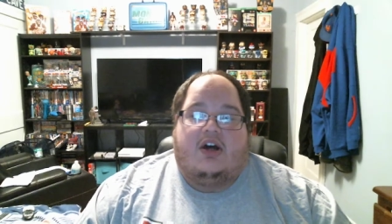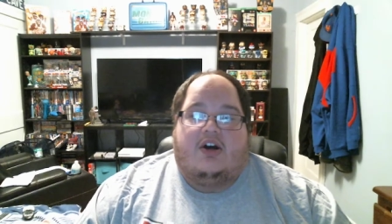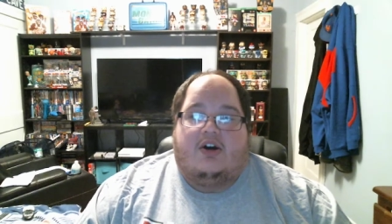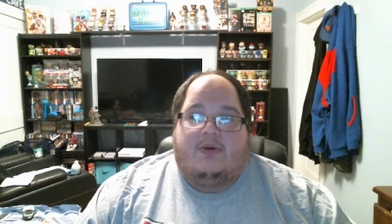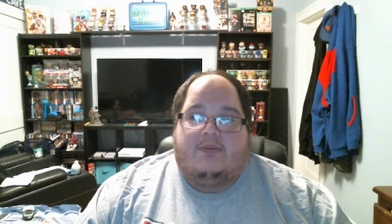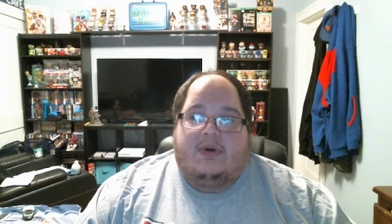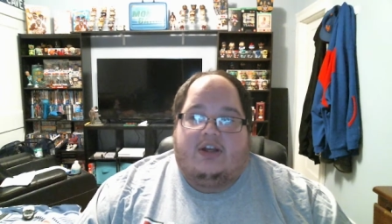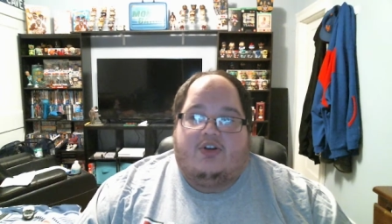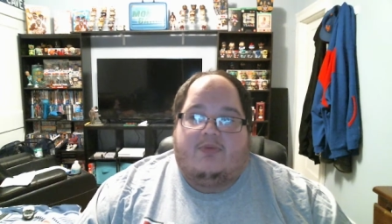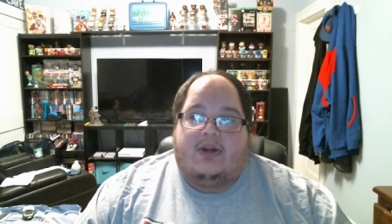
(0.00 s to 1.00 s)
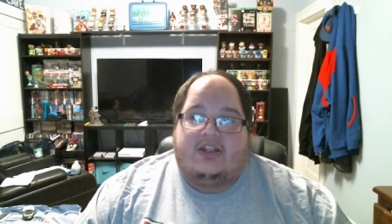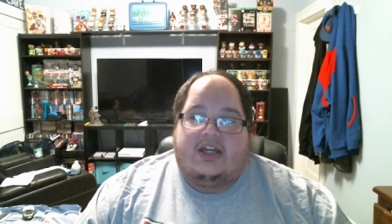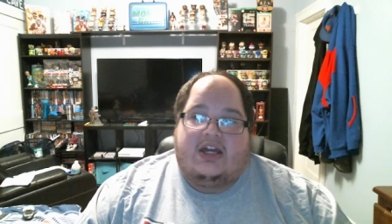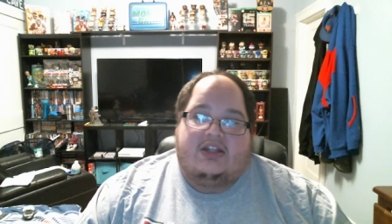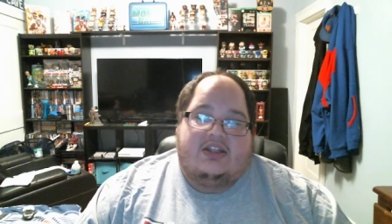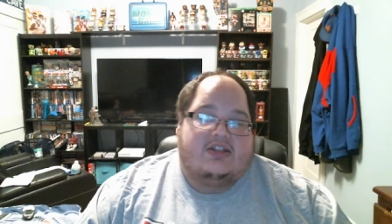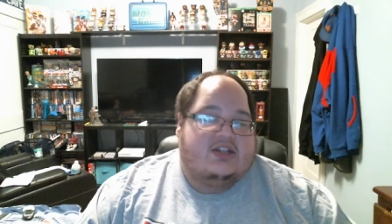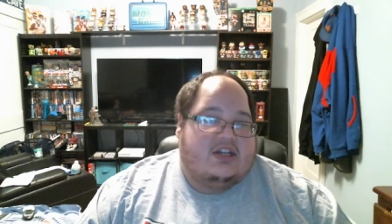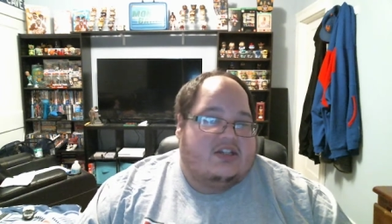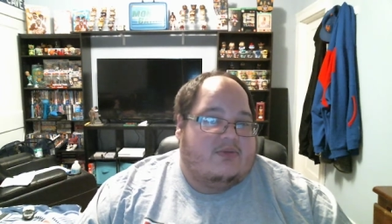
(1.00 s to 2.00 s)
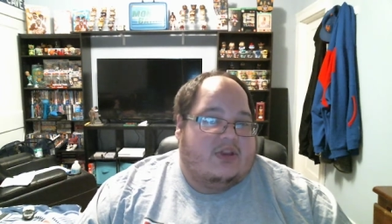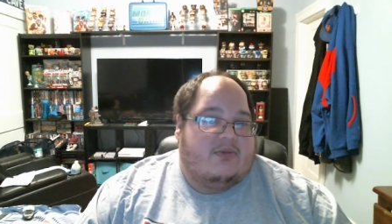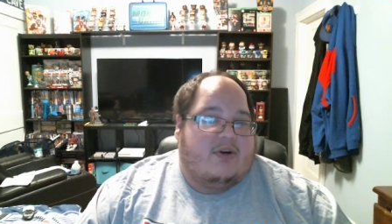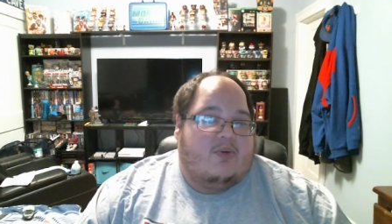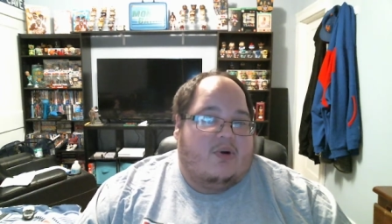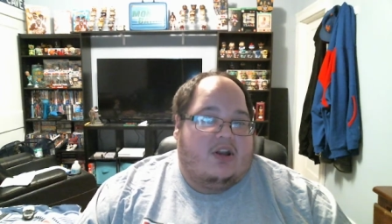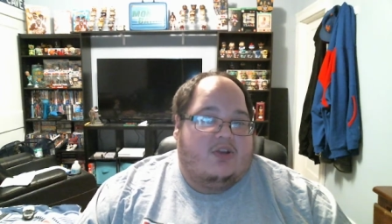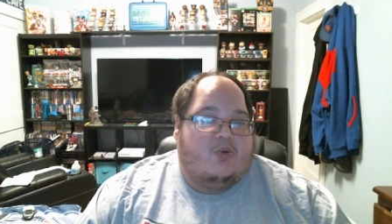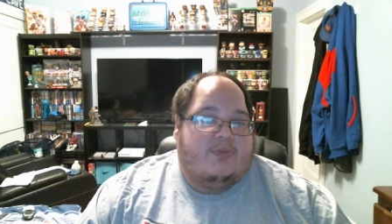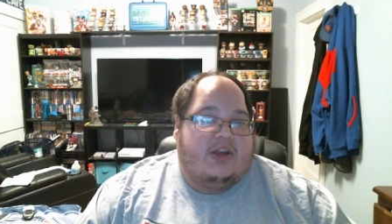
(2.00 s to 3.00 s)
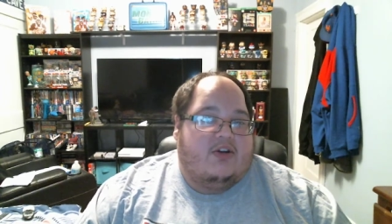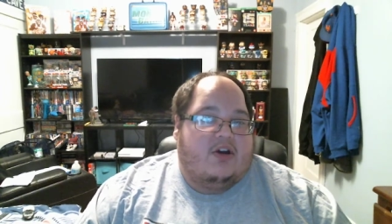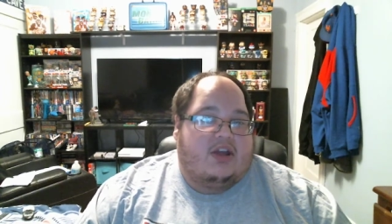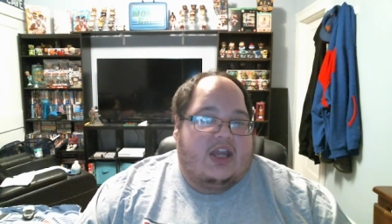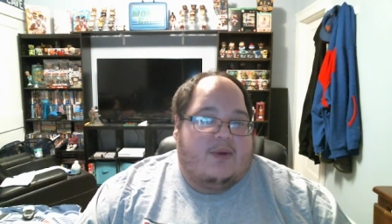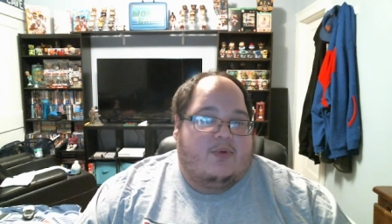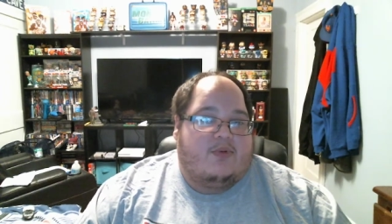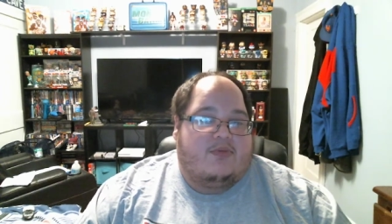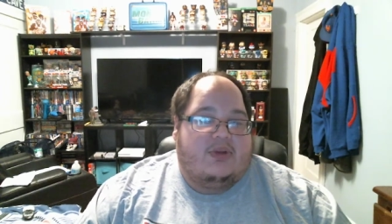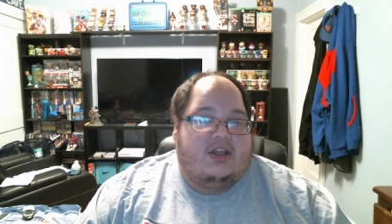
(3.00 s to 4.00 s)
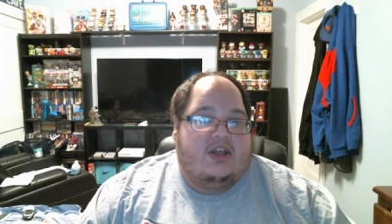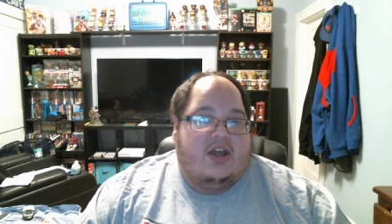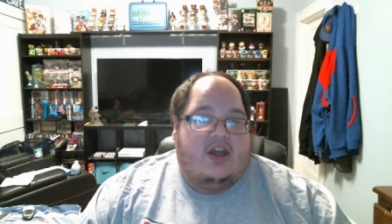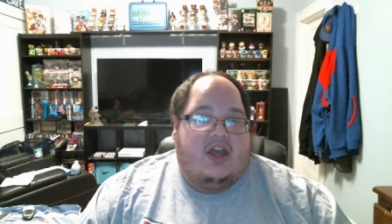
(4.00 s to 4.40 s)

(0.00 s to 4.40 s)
I know my dad did say something about wanting to appear on camera with me